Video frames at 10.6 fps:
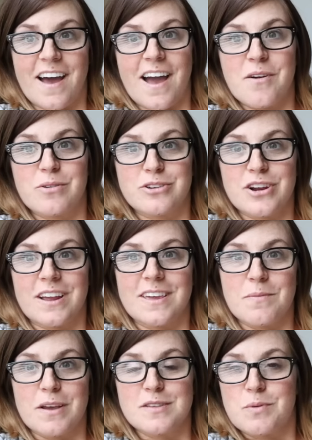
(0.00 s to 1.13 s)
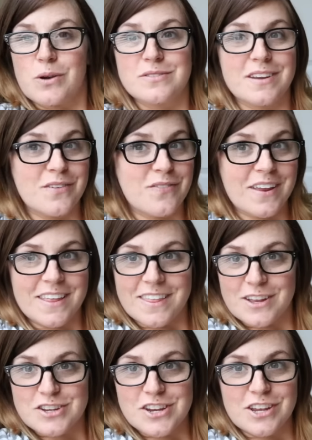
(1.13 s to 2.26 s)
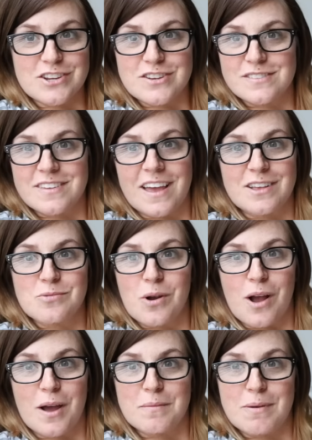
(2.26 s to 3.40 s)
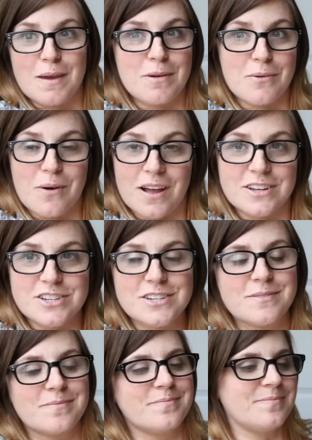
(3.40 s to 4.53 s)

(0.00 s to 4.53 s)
I will try and keep you guys posted if anything changes as we're on baby watch.